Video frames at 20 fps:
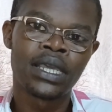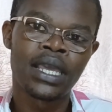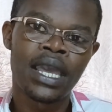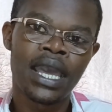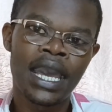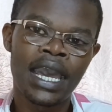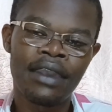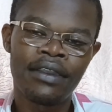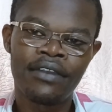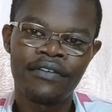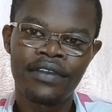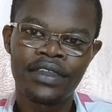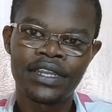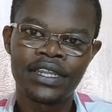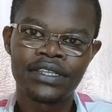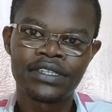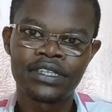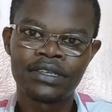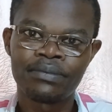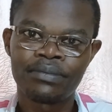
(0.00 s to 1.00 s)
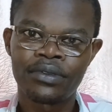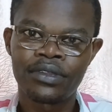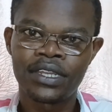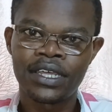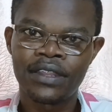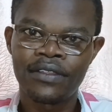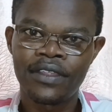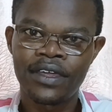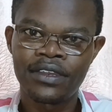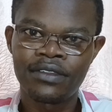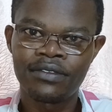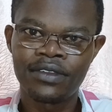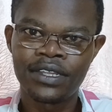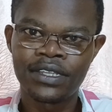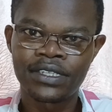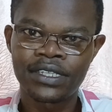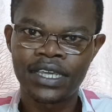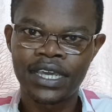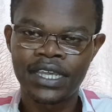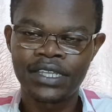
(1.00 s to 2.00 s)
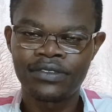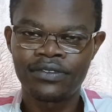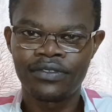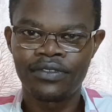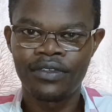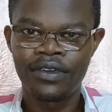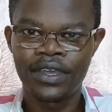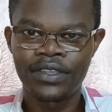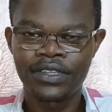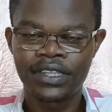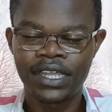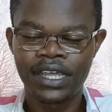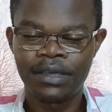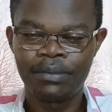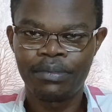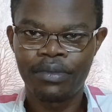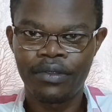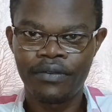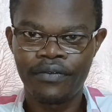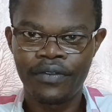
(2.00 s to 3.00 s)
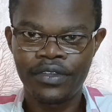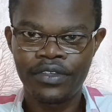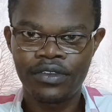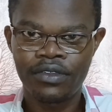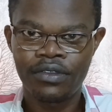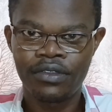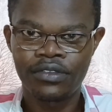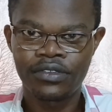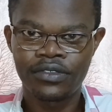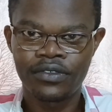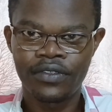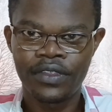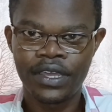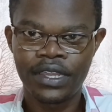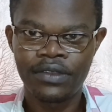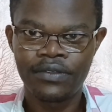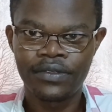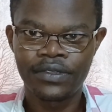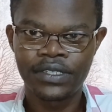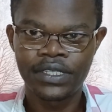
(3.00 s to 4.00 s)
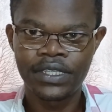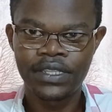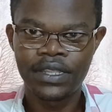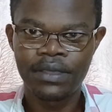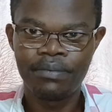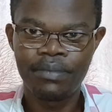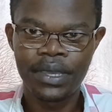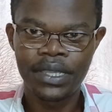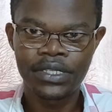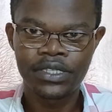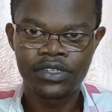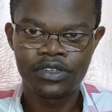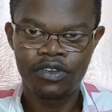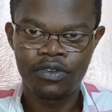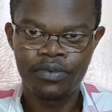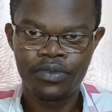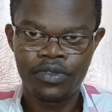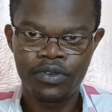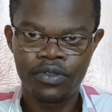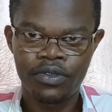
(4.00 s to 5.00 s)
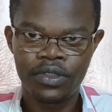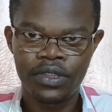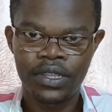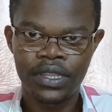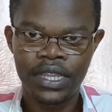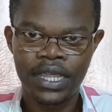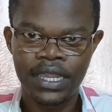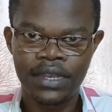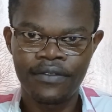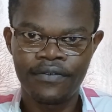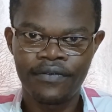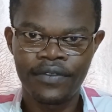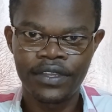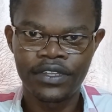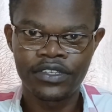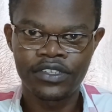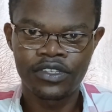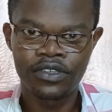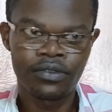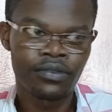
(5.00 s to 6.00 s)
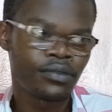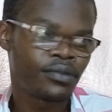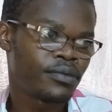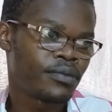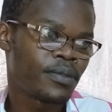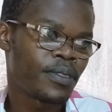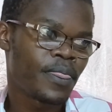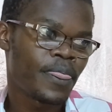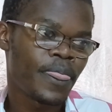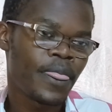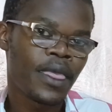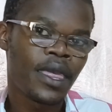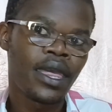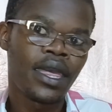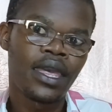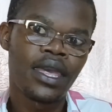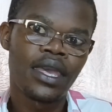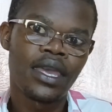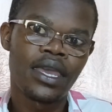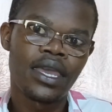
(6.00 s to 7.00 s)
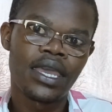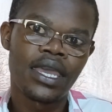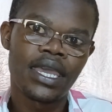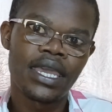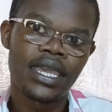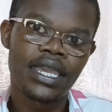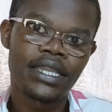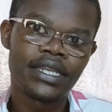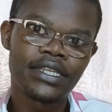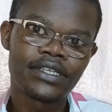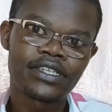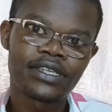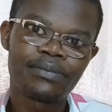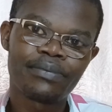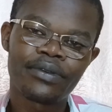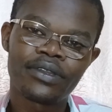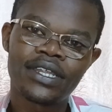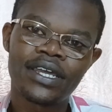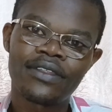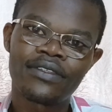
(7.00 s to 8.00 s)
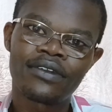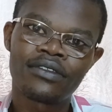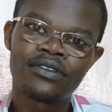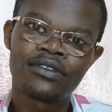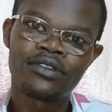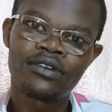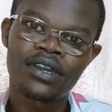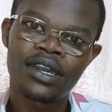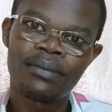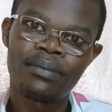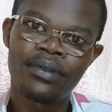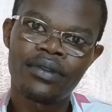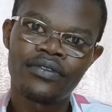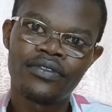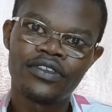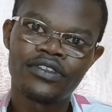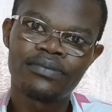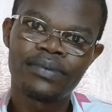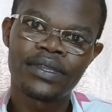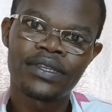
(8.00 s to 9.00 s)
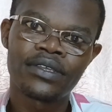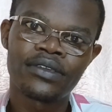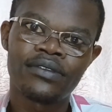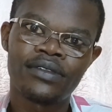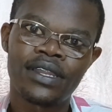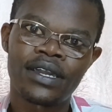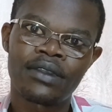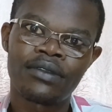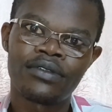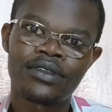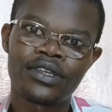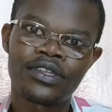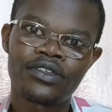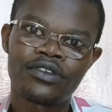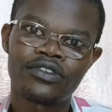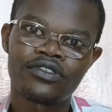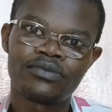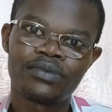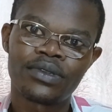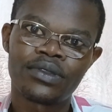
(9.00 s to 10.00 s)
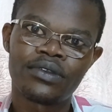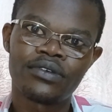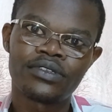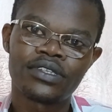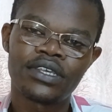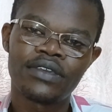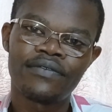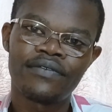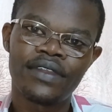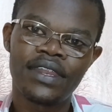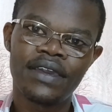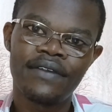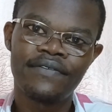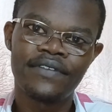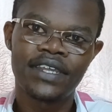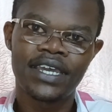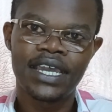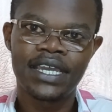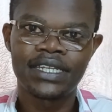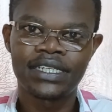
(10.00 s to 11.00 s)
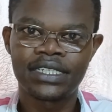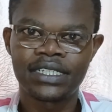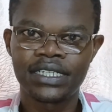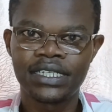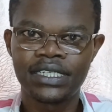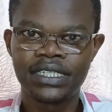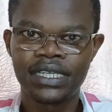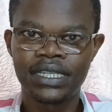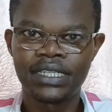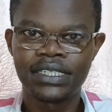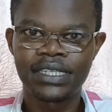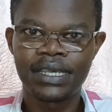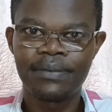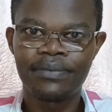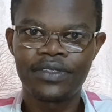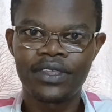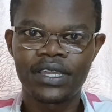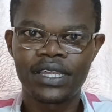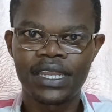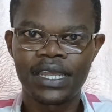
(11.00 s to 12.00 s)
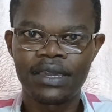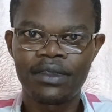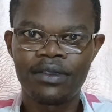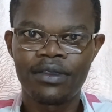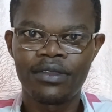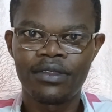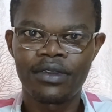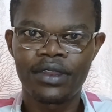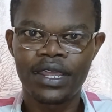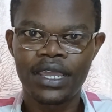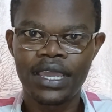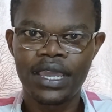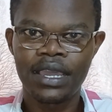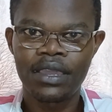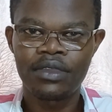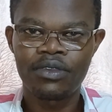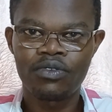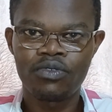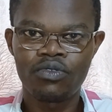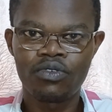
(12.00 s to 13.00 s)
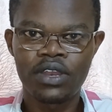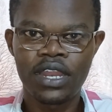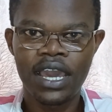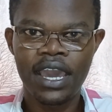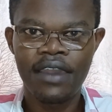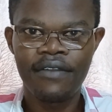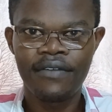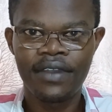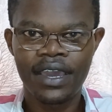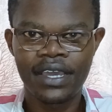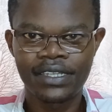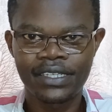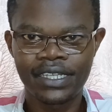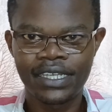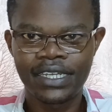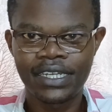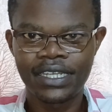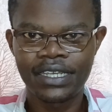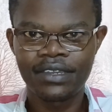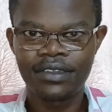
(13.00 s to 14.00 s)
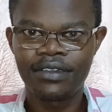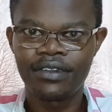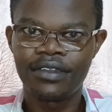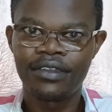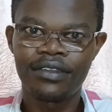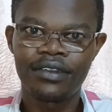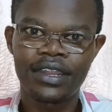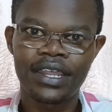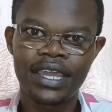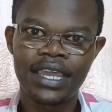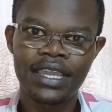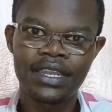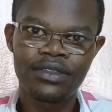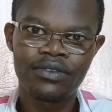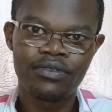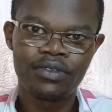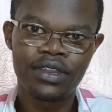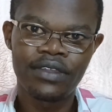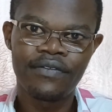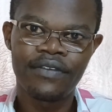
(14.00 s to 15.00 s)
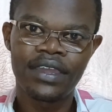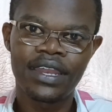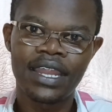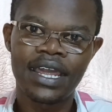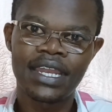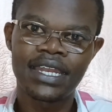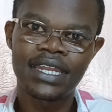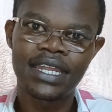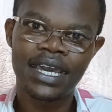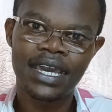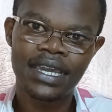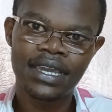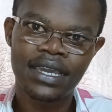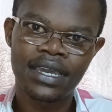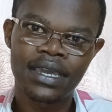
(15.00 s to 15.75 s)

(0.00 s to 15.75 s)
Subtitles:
However, it is important that you discuss with your healthcare professional so that you see the best option that fits you. It is important that we talk about these particular conditions because if left untreated, something like gonorrhea, you could have ascending gonorrhea. It could even attack